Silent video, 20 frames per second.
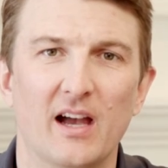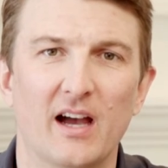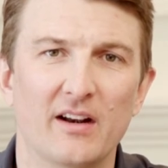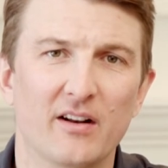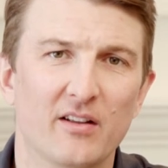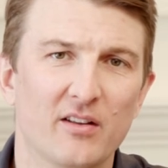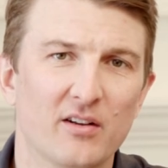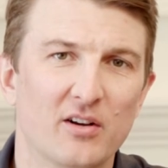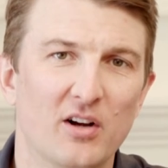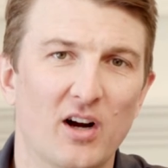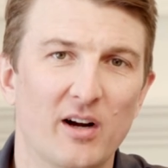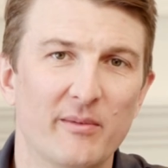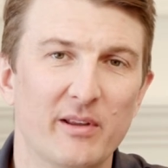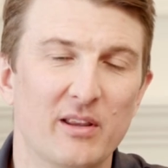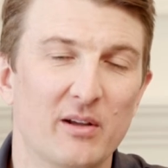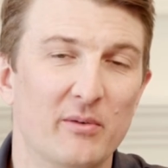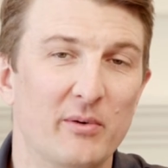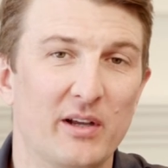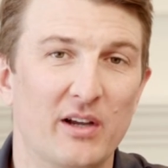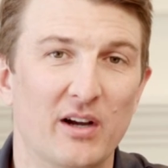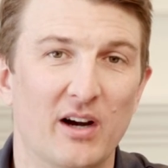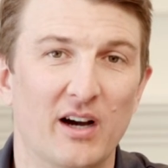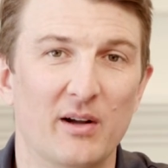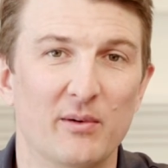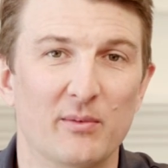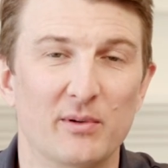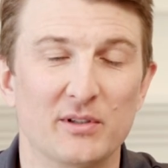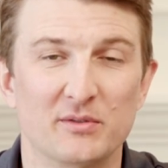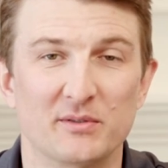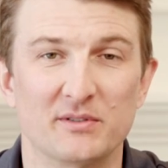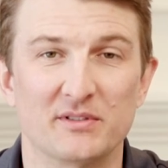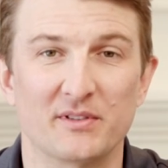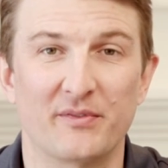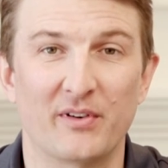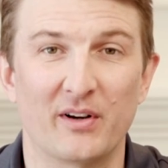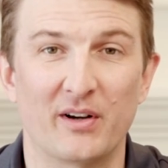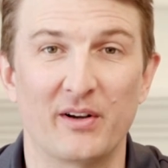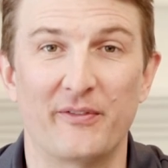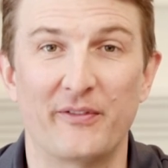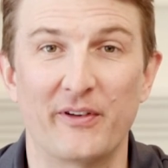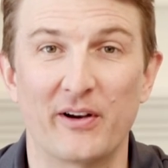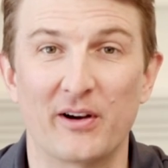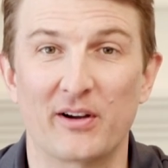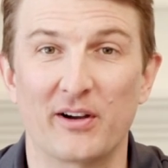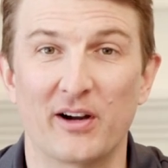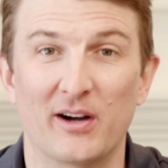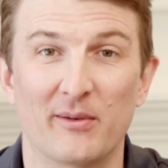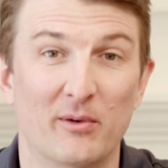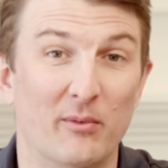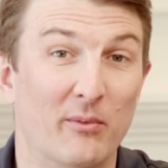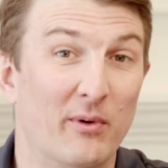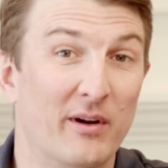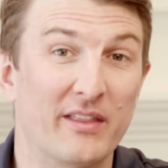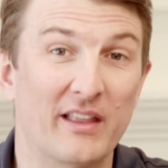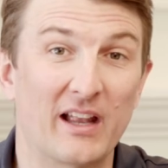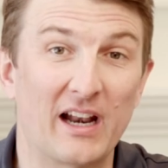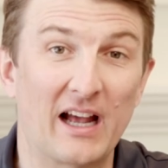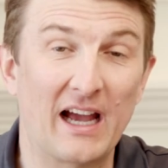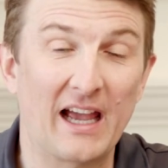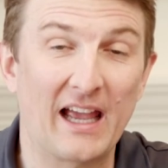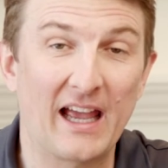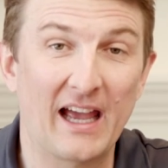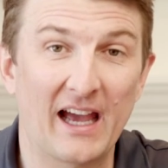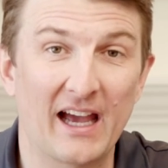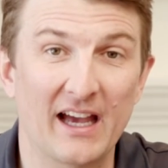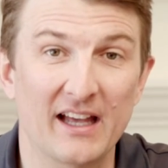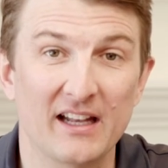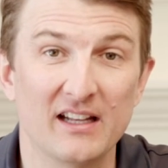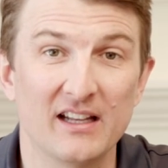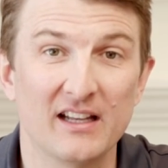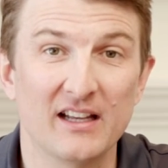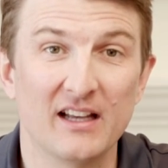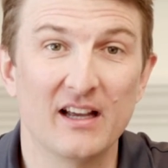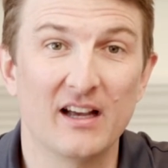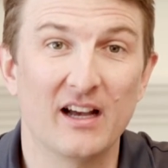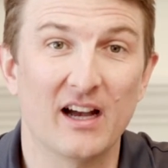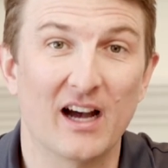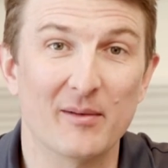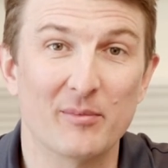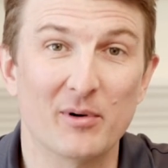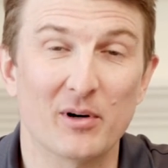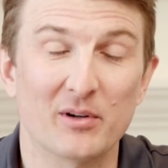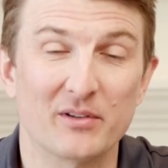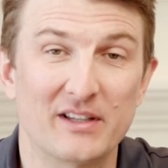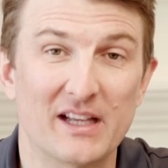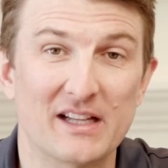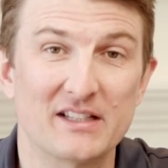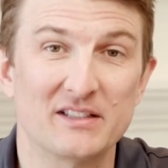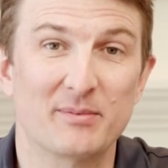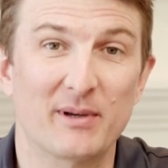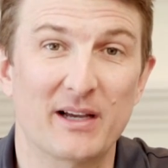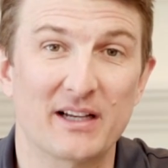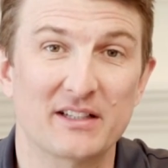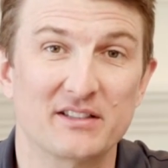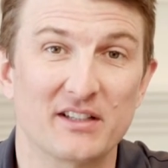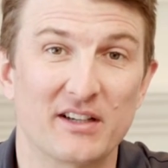Another comment that we got, which was a very fair comment, one that I had about dense pack